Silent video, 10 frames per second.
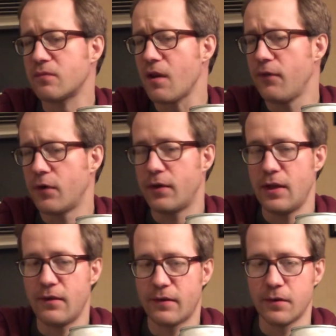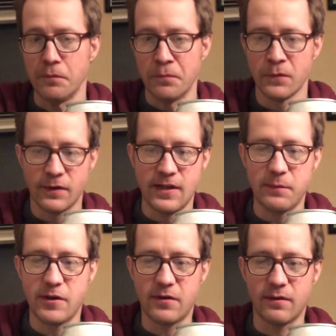Their yeast seems
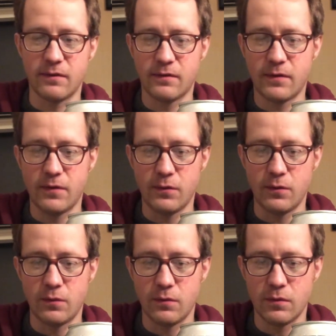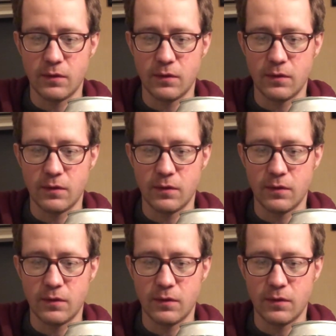to, to